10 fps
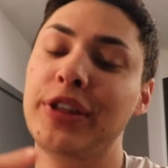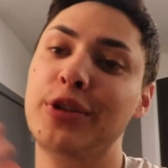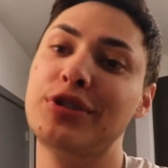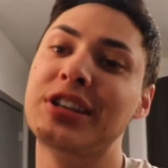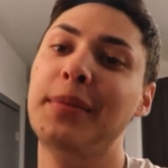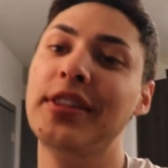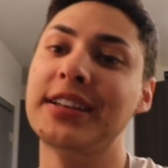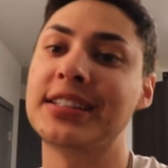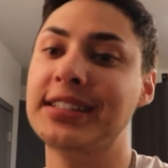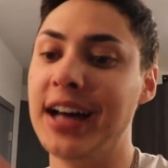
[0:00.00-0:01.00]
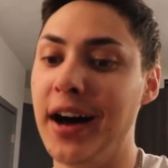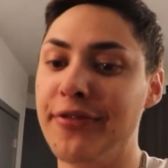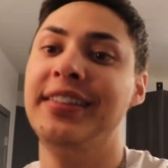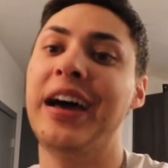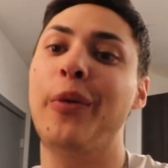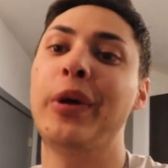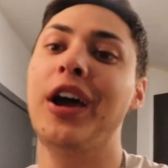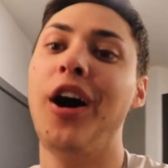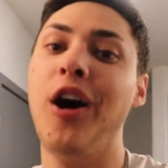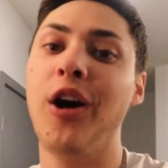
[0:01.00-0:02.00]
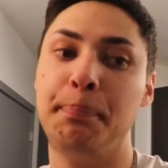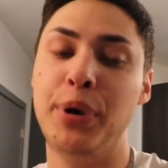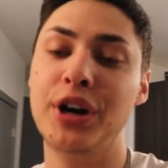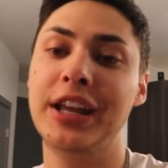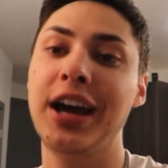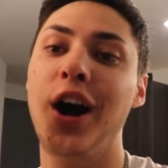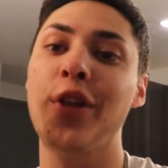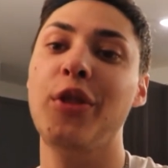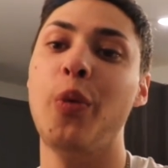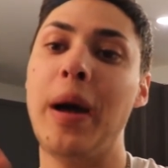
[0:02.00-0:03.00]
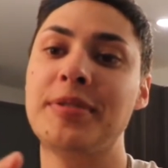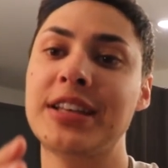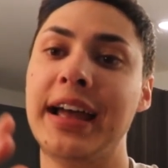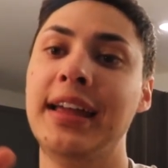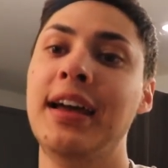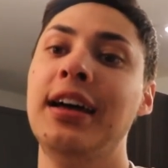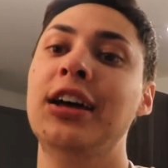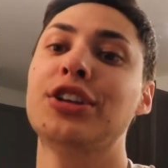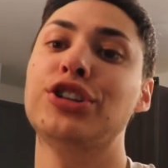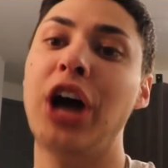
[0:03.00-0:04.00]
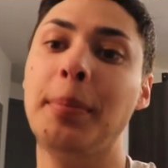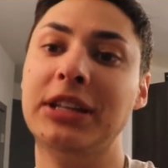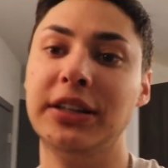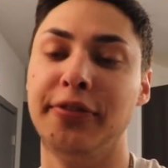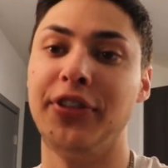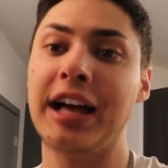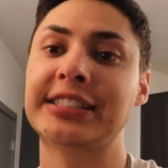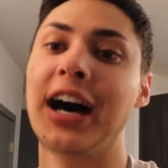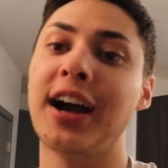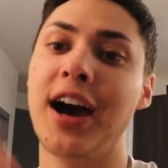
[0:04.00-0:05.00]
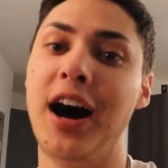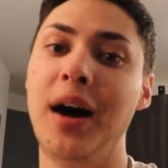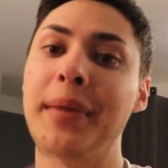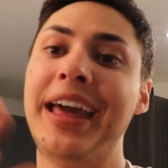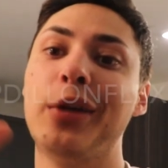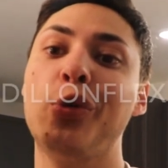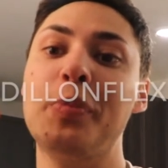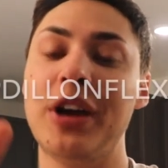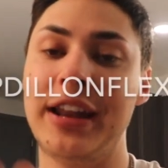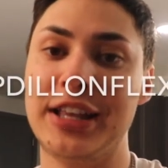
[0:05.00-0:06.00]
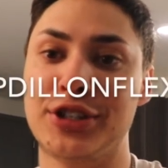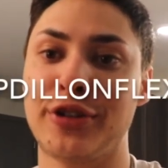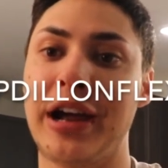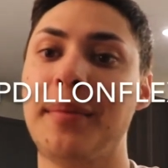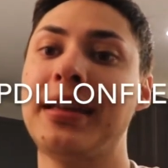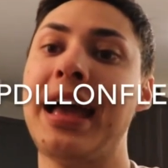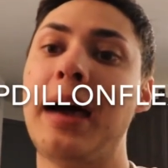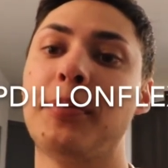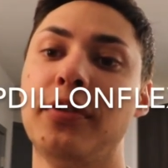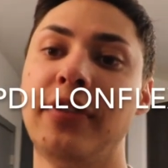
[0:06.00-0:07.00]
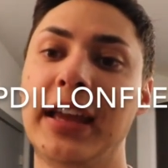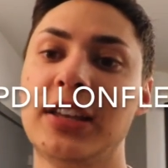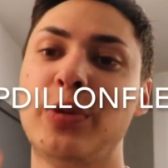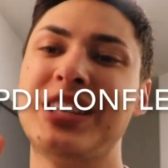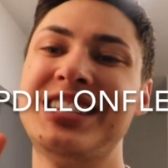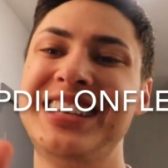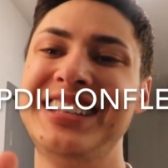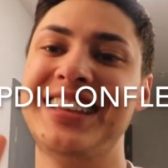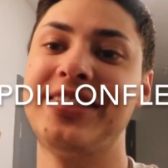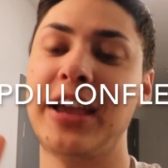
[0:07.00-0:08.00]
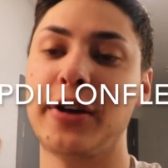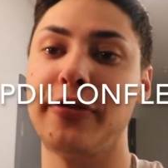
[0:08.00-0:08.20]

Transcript: with you some of the stuff that we are putting on the website, shop dillon flex dot com, and it will be on Instagram, Capital Vegas, which sees it there